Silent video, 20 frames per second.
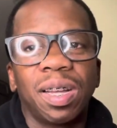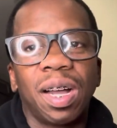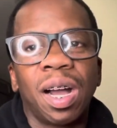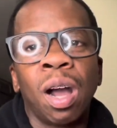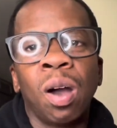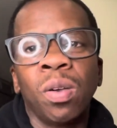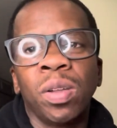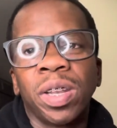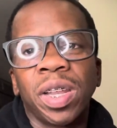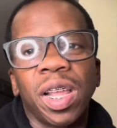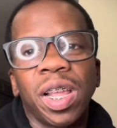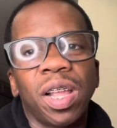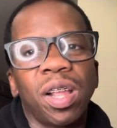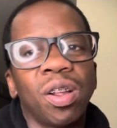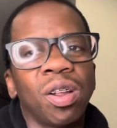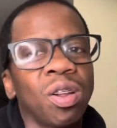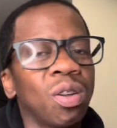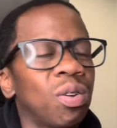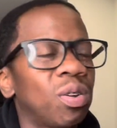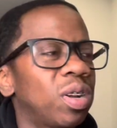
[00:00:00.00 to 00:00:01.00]
out in that
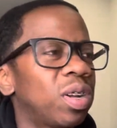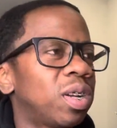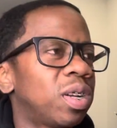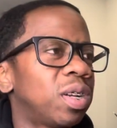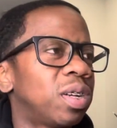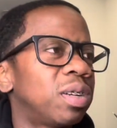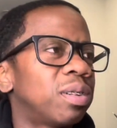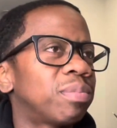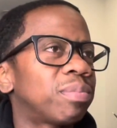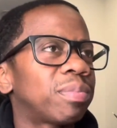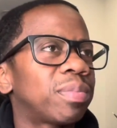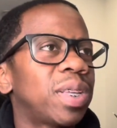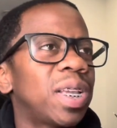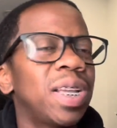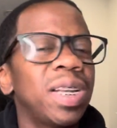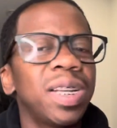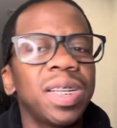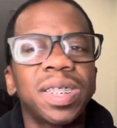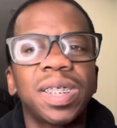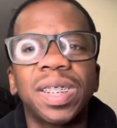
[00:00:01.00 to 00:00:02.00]
girl
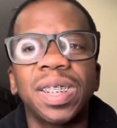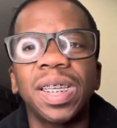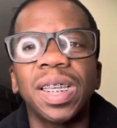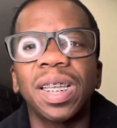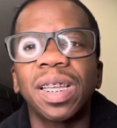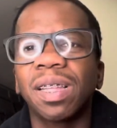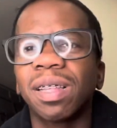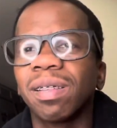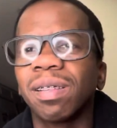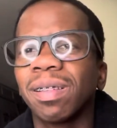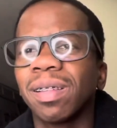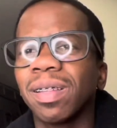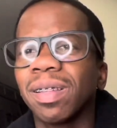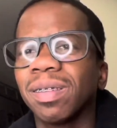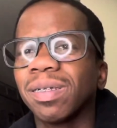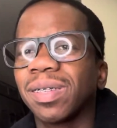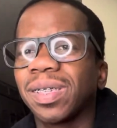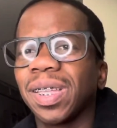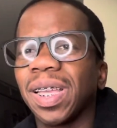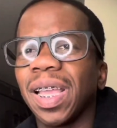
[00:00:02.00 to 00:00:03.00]
Hennessy
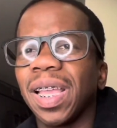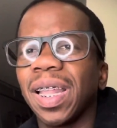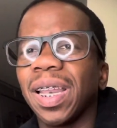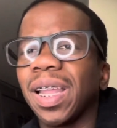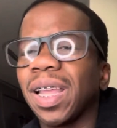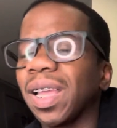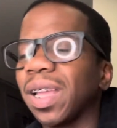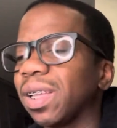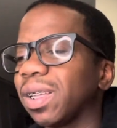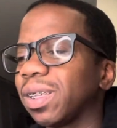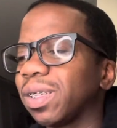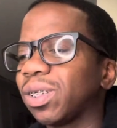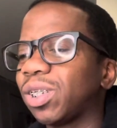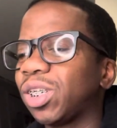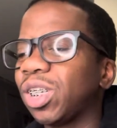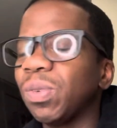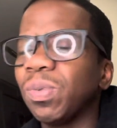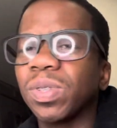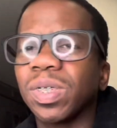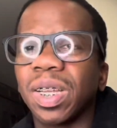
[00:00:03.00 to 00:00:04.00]
saying that
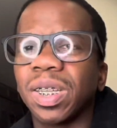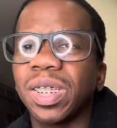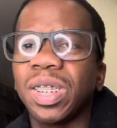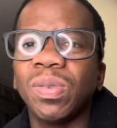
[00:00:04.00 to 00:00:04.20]
she was